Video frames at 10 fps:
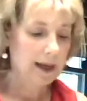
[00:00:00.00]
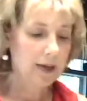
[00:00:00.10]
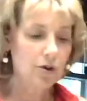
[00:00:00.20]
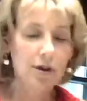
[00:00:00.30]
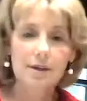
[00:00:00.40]

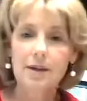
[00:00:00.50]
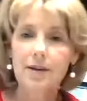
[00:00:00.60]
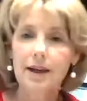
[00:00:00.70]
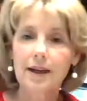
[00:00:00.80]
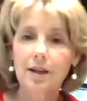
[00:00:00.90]
And you can see
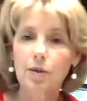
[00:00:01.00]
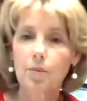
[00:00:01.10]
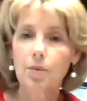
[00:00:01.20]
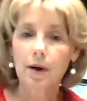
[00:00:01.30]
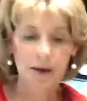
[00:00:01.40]
they get a
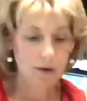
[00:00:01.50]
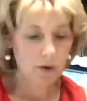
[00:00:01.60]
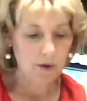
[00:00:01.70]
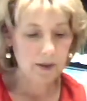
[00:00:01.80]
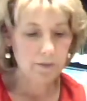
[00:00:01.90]
little brown and
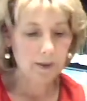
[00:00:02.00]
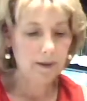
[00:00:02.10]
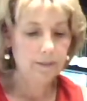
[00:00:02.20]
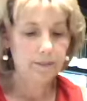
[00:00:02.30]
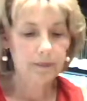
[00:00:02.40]
crispy.